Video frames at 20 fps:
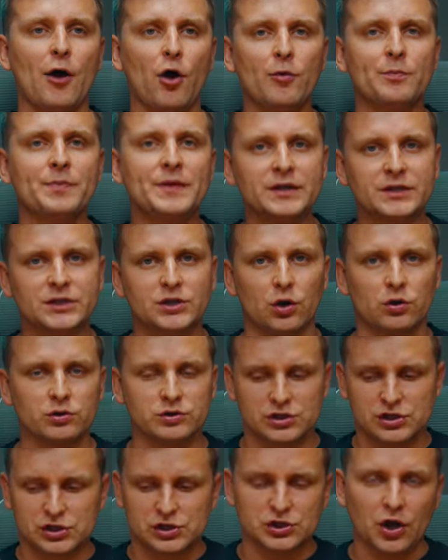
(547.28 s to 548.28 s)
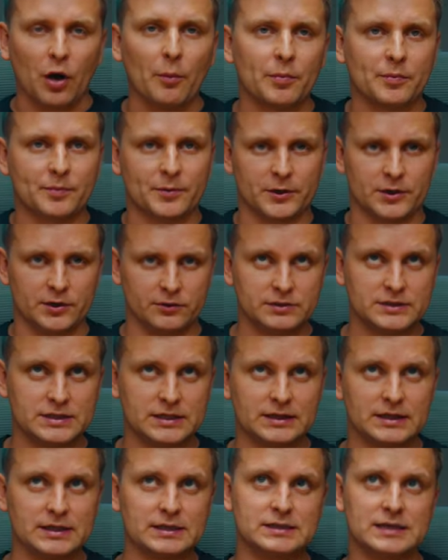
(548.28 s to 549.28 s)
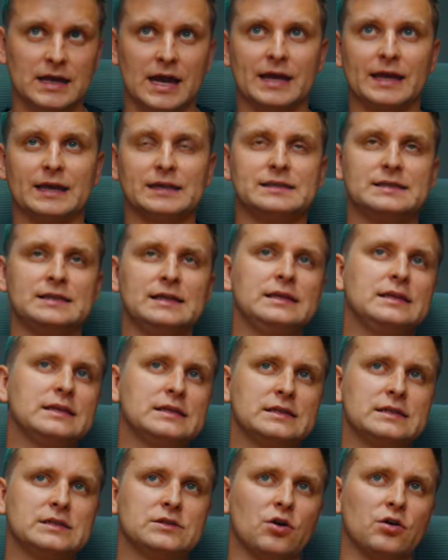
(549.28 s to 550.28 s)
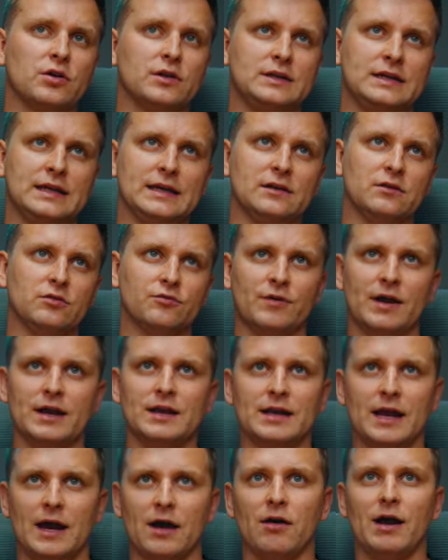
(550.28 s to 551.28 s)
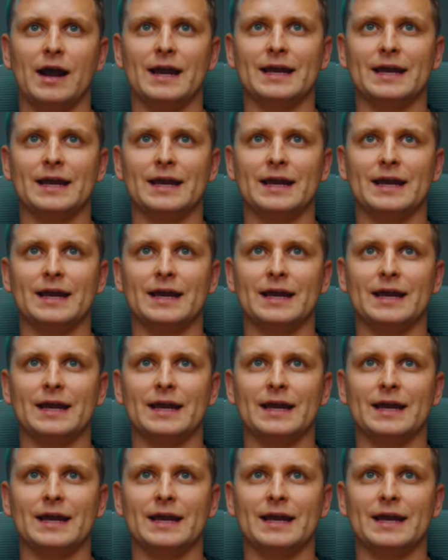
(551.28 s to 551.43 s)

I hope they don't stop producing this. I can see this is on a deal right now.